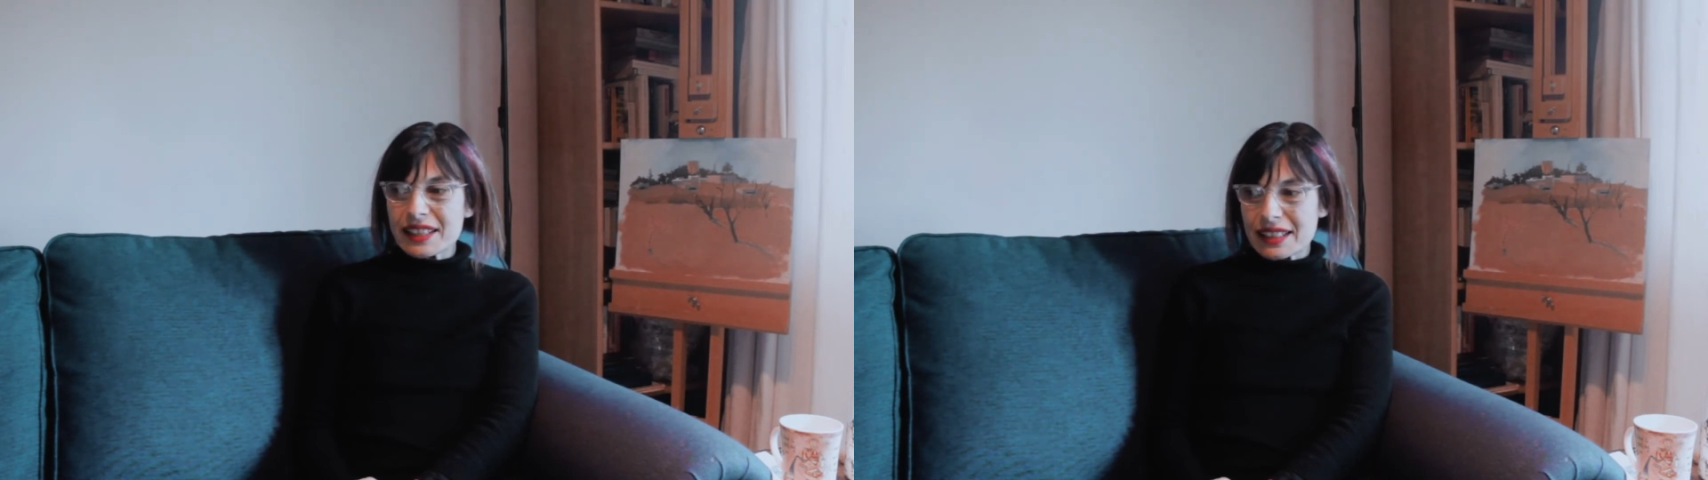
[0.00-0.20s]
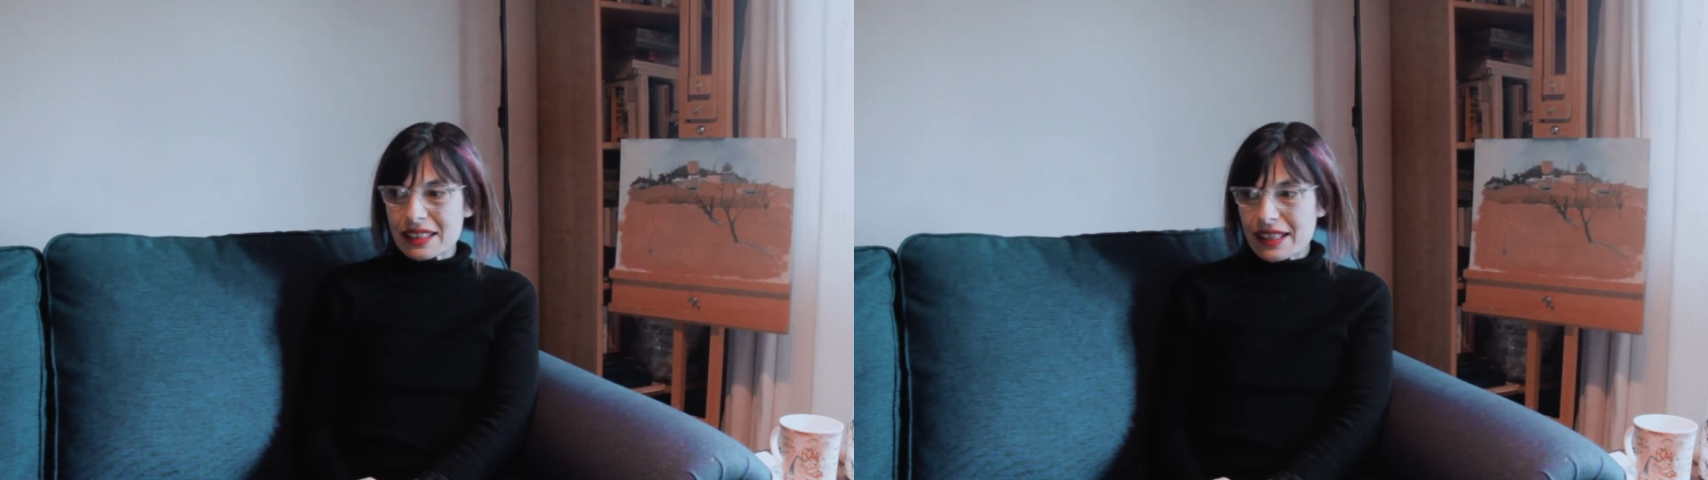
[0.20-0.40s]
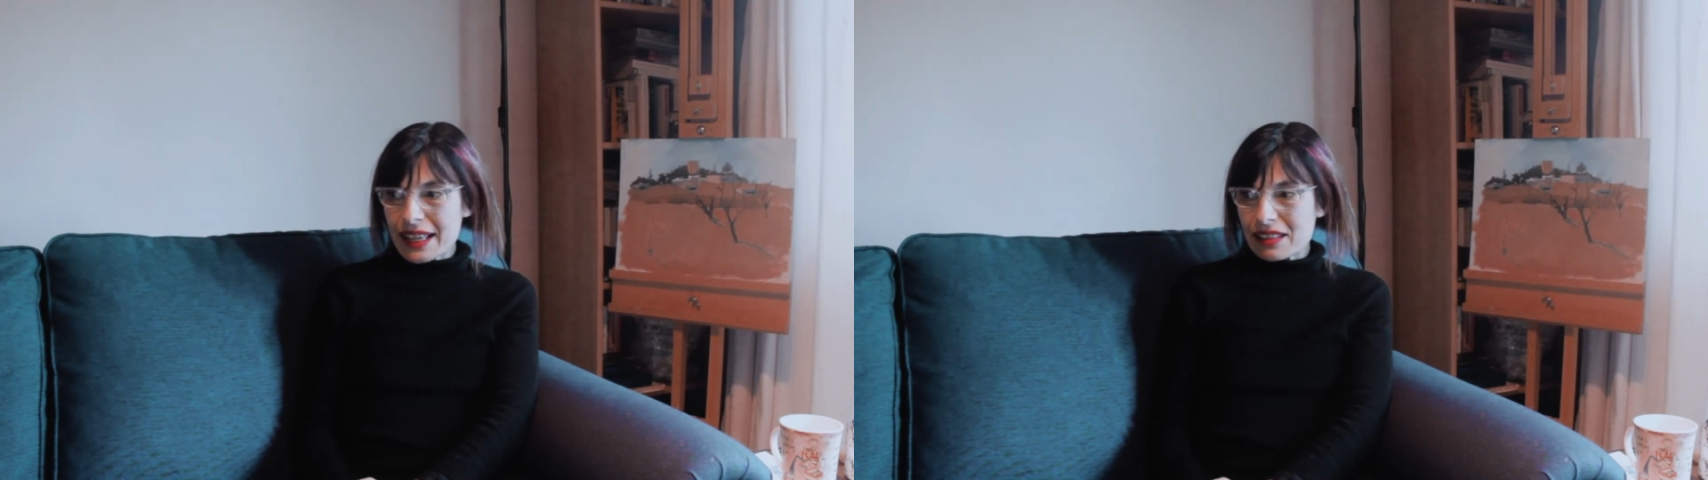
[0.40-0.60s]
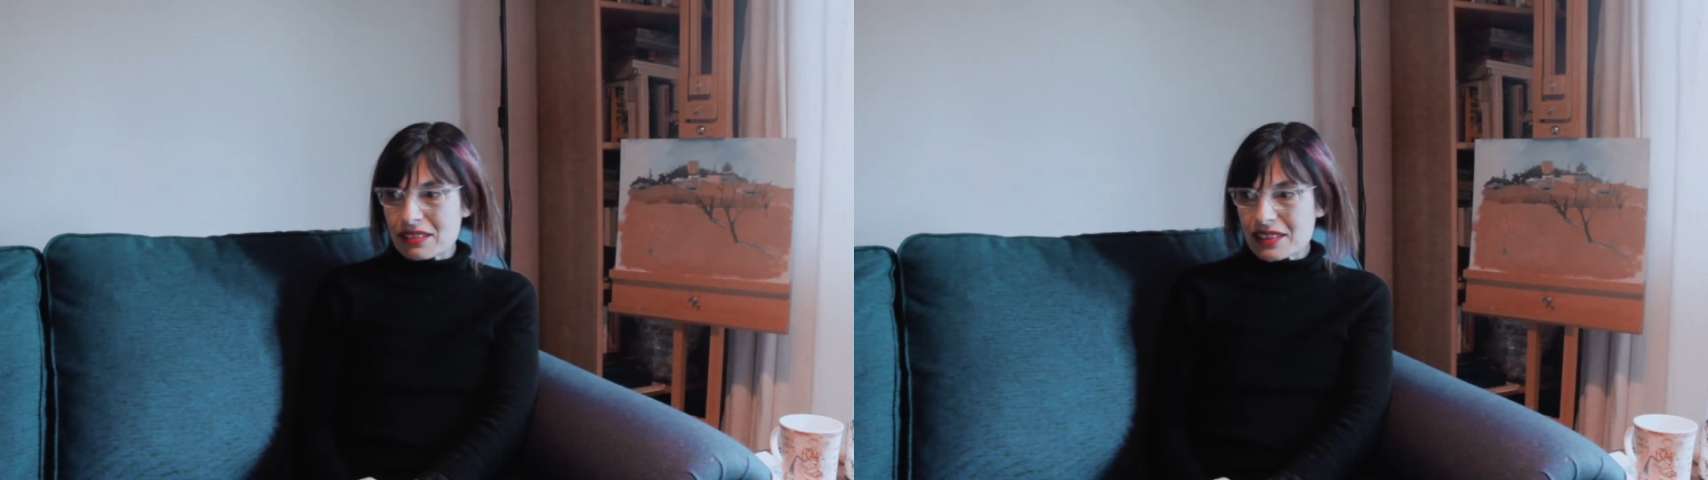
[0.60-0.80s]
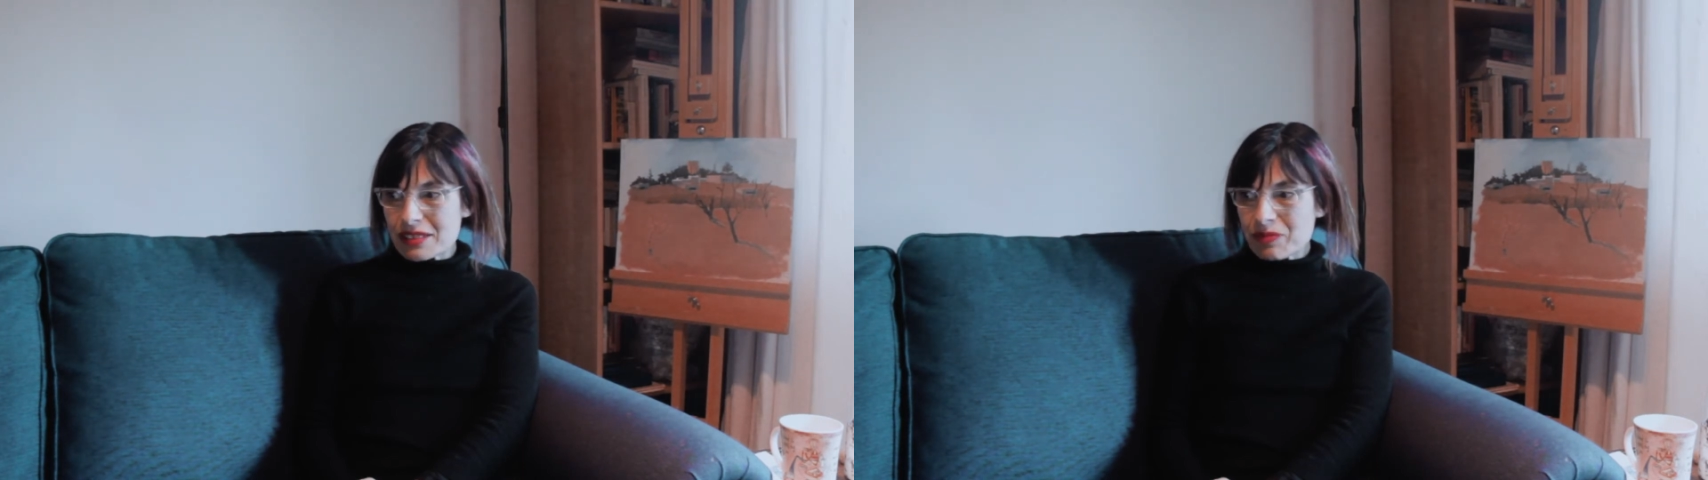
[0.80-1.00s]
and ill
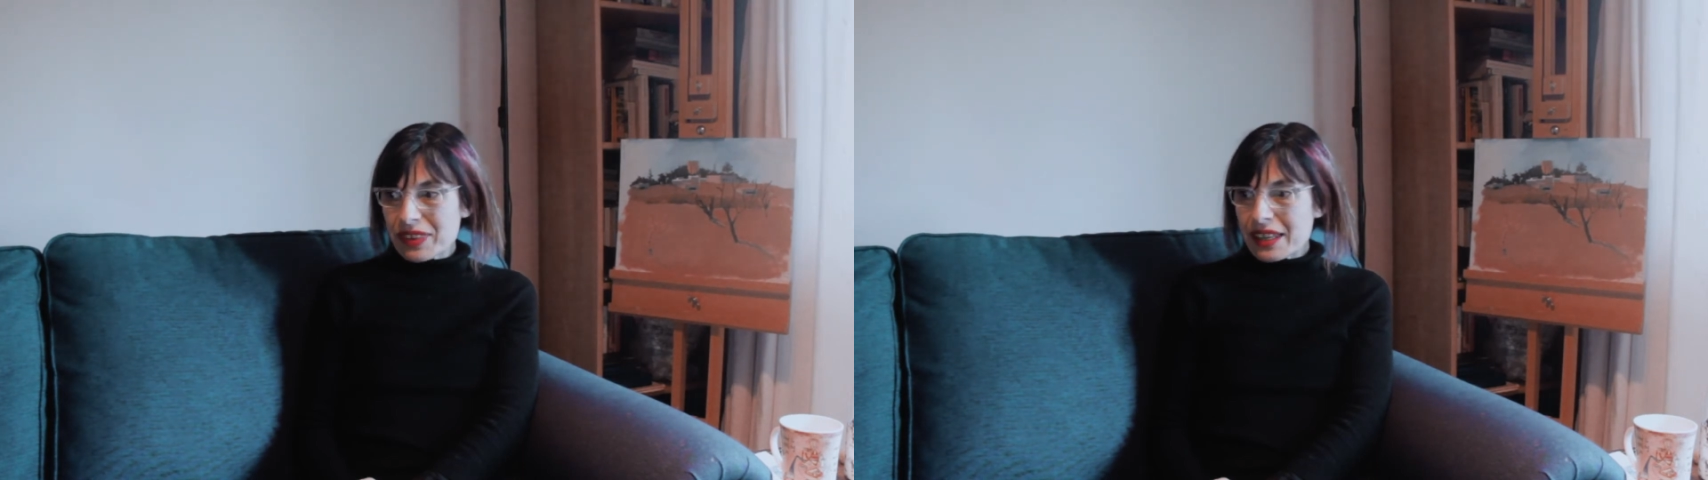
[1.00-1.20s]
health.